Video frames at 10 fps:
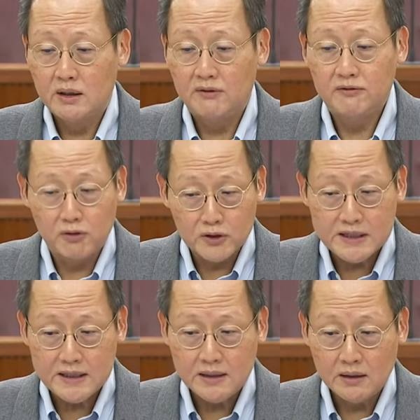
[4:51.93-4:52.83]
of
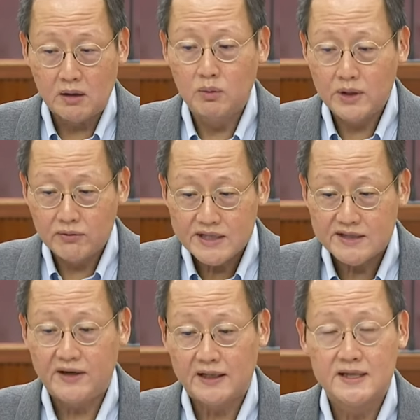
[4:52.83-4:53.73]
40 or with
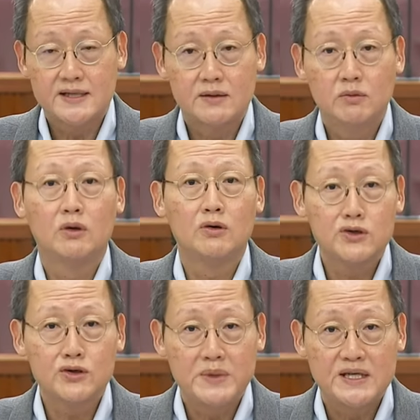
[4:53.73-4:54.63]
risk factors will
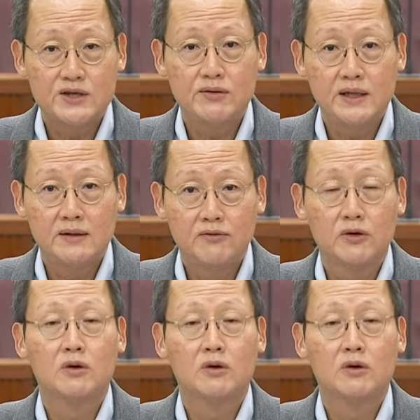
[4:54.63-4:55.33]
also be screened for